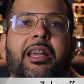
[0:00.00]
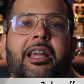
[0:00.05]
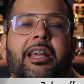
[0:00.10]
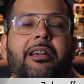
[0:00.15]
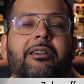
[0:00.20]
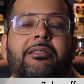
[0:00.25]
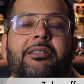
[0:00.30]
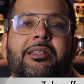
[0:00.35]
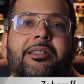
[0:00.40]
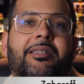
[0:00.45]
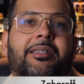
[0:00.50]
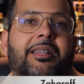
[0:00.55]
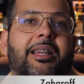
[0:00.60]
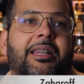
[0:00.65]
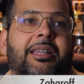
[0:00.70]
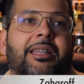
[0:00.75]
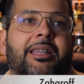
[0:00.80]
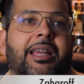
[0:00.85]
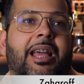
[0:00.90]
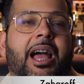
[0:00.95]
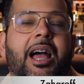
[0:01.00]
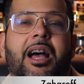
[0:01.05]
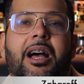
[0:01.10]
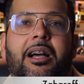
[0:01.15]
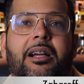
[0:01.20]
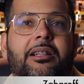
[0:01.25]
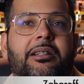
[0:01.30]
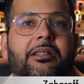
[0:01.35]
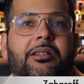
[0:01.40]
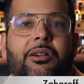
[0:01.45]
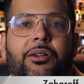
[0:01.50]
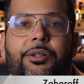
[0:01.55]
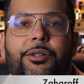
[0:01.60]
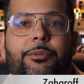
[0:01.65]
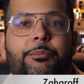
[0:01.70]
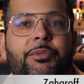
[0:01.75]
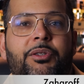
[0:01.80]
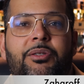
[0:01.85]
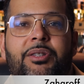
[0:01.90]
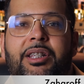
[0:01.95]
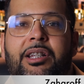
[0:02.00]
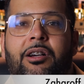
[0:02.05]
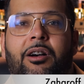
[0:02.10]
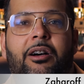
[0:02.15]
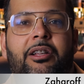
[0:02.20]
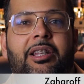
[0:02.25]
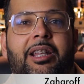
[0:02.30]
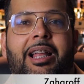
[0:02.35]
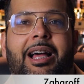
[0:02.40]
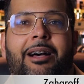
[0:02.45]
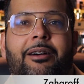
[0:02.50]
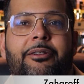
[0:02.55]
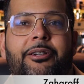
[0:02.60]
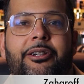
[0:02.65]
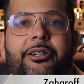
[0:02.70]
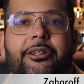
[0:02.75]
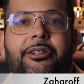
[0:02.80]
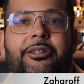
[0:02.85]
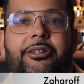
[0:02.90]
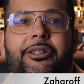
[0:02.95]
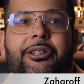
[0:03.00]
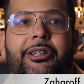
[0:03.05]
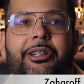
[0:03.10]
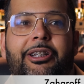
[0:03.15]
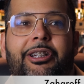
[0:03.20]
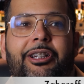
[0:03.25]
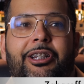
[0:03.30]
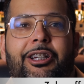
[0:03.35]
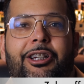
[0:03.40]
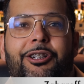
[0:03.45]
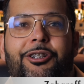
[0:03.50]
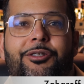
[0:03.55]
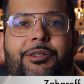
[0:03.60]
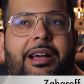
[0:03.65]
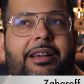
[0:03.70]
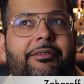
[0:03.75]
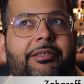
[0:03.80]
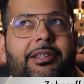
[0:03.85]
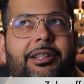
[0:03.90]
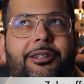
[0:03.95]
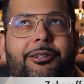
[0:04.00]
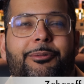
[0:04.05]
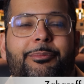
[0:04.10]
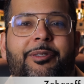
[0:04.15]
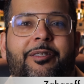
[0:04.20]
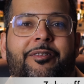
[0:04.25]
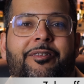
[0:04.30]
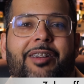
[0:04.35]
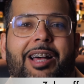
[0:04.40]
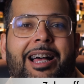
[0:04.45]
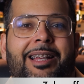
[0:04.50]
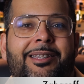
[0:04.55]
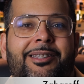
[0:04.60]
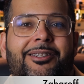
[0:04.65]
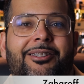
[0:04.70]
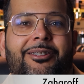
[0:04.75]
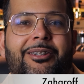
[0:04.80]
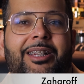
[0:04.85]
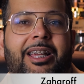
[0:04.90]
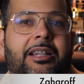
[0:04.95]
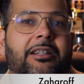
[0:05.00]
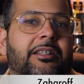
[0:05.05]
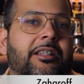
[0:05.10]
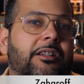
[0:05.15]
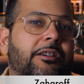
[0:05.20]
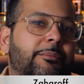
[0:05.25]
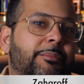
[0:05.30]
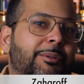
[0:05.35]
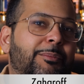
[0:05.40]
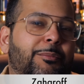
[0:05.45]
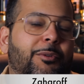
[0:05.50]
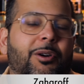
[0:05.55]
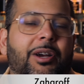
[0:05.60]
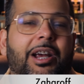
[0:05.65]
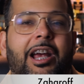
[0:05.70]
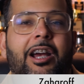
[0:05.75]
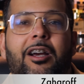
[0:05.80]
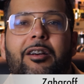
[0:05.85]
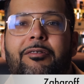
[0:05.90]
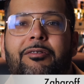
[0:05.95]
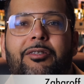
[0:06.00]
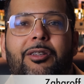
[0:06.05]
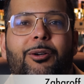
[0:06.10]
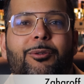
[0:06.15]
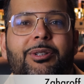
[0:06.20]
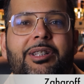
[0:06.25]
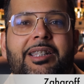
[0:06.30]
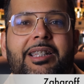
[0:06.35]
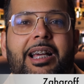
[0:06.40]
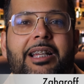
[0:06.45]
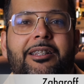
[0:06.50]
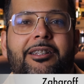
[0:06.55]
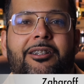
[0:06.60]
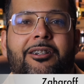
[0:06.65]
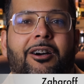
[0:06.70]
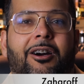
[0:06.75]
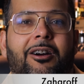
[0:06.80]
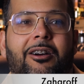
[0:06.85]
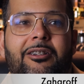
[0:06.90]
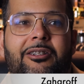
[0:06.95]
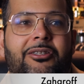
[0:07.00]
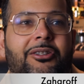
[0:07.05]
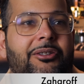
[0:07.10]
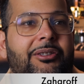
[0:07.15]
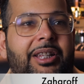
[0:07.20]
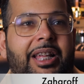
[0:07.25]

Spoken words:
it was just like, yeah, turn the music on louder, drive a little bit faster, get a little bit more airflow inside the car, turn